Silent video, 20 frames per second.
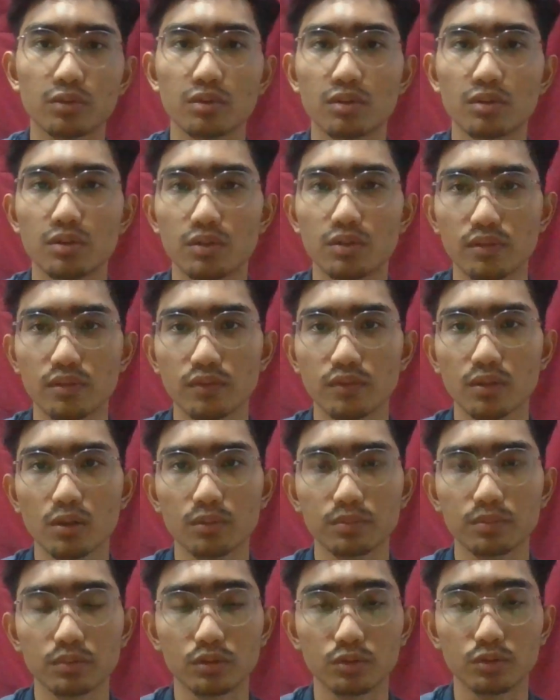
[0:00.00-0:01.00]
developed
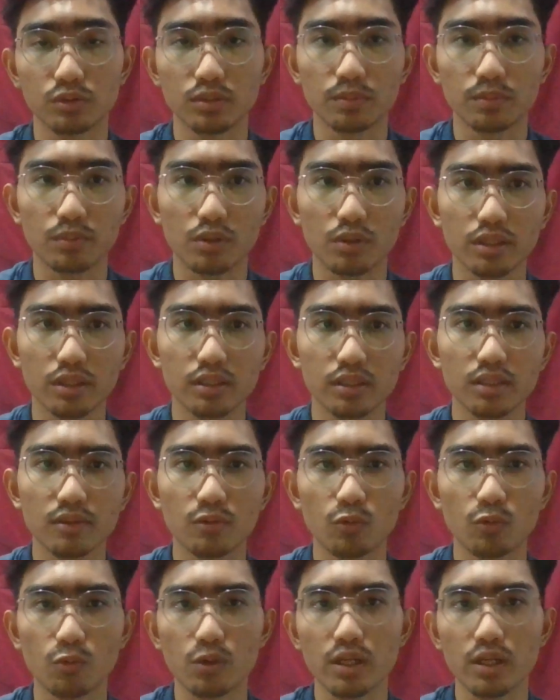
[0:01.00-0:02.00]
to the point
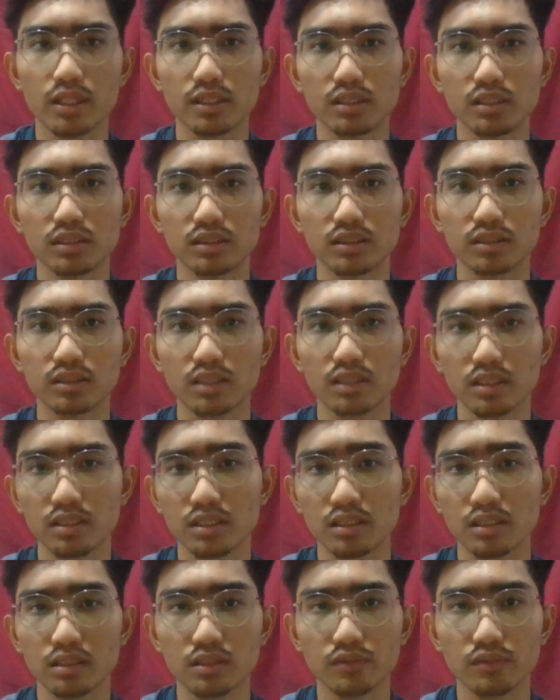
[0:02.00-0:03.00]
where it is
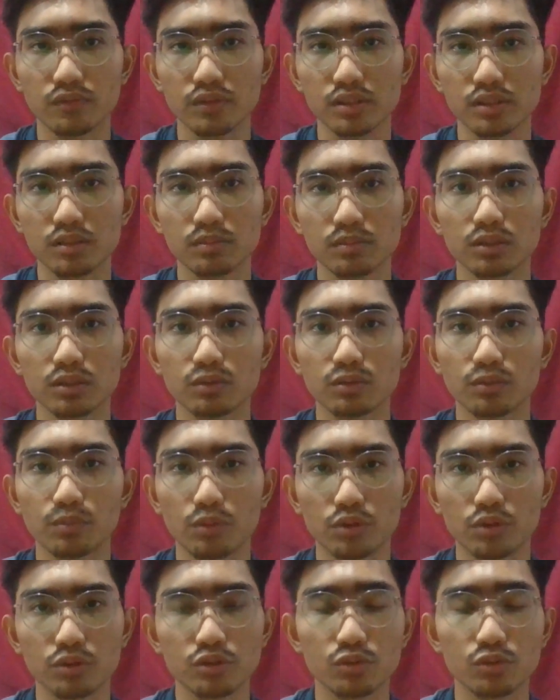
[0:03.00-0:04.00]
technically feasible to
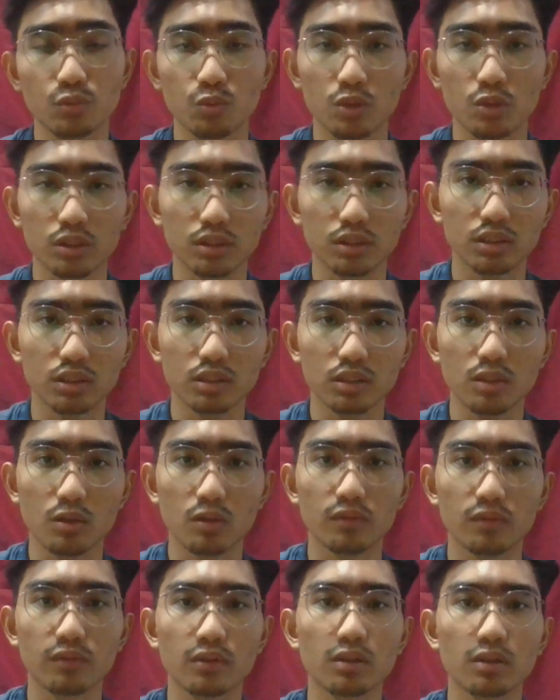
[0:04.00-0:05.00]
produce water of
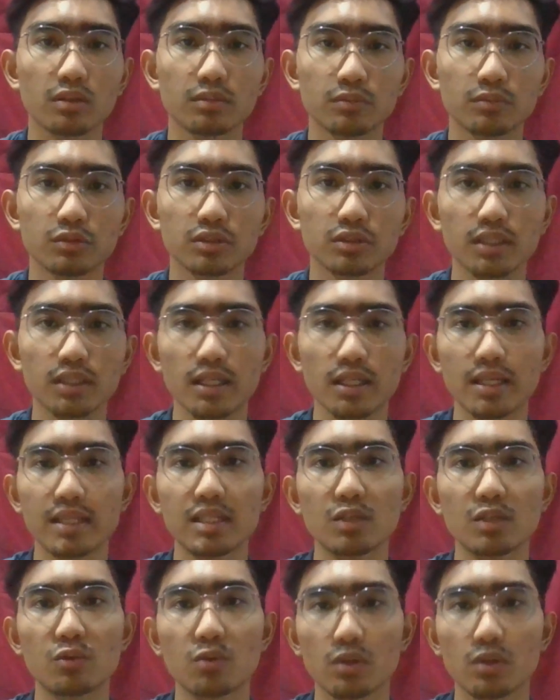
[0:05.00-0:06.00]
almost any
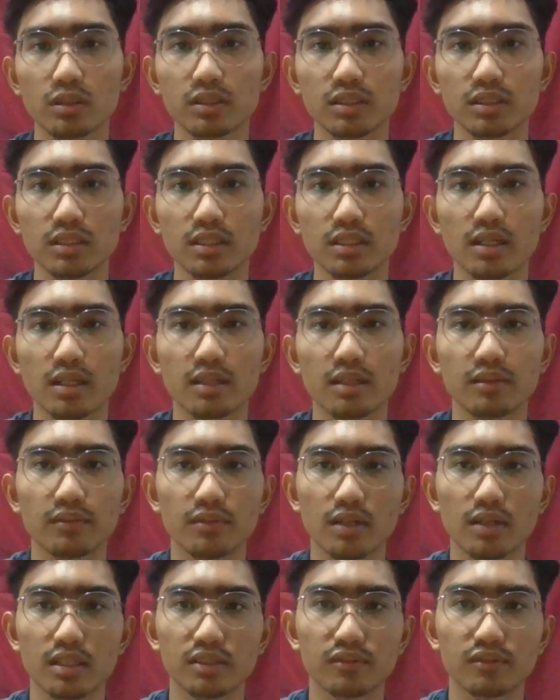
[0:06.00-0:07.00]
quality, and
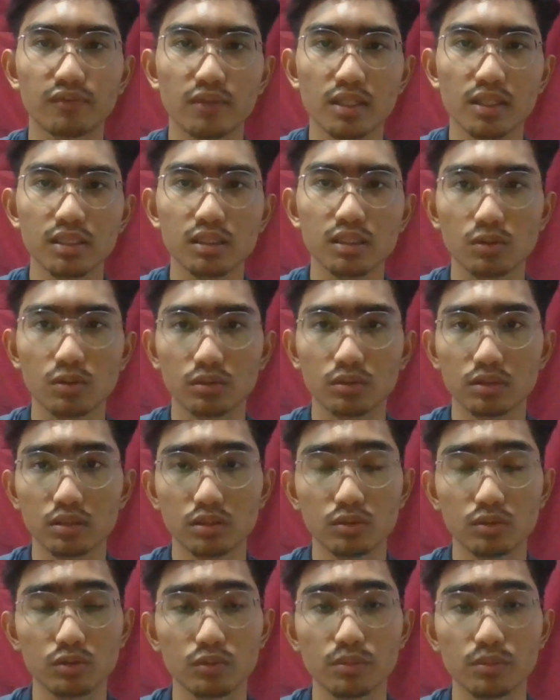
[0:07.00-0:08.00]
advances continue
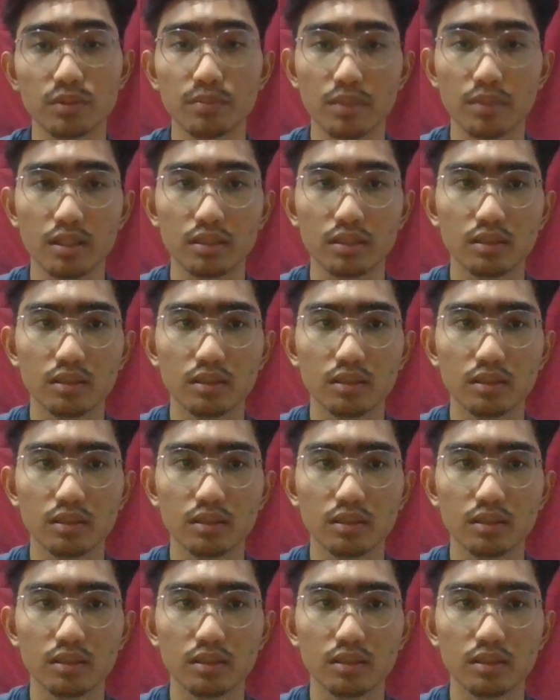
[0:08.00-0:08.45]
to be made.